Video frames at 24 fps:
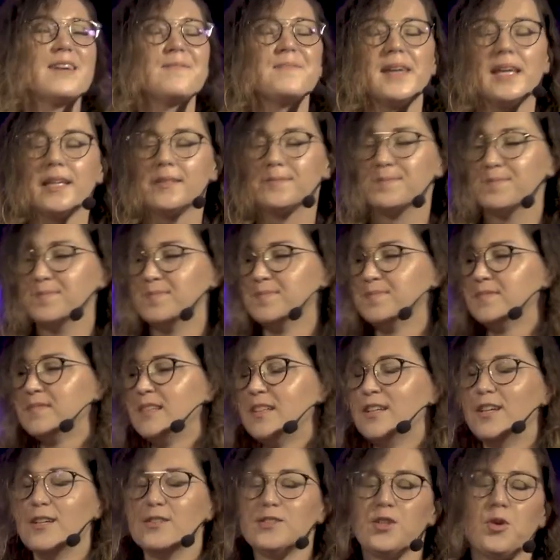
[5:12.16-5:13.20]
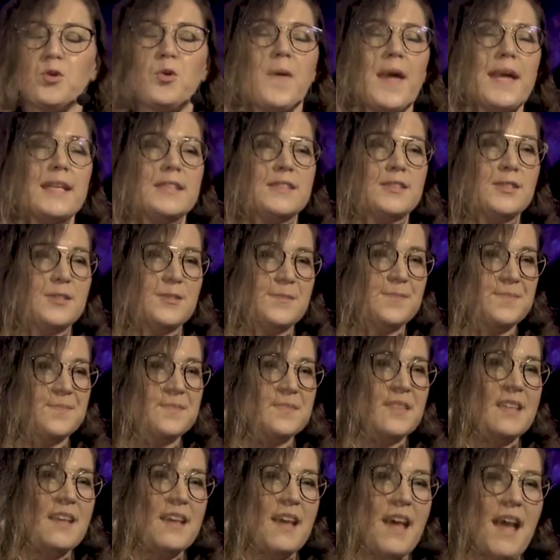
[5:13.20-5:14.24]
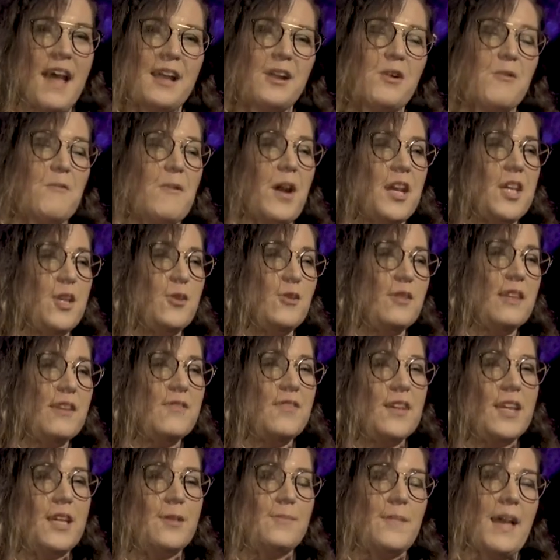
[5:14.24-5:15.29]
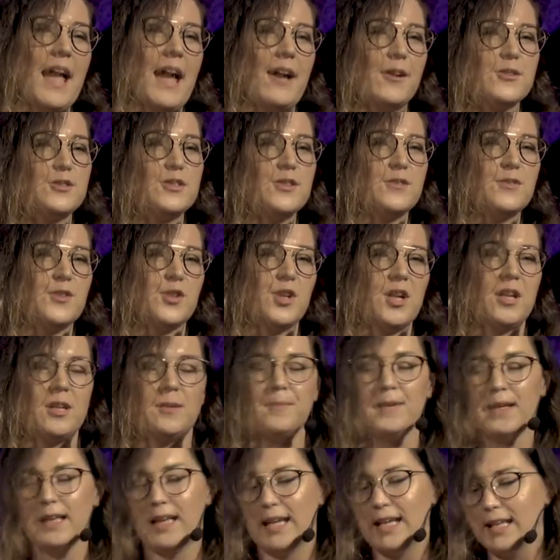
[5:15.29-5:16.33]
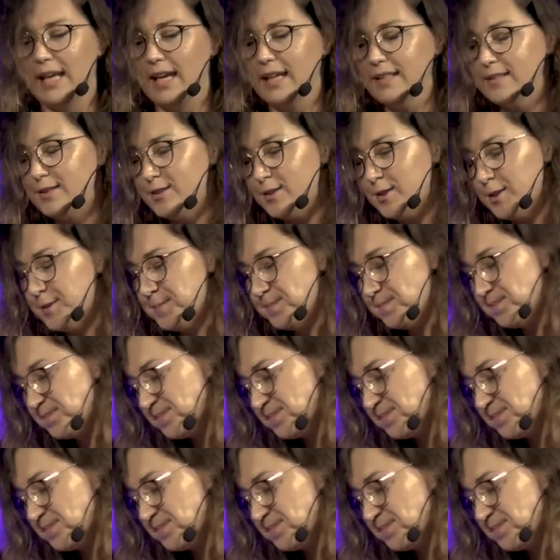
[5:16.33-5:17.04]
at me. So quit. I don't want you living in my house if you're going to be like this.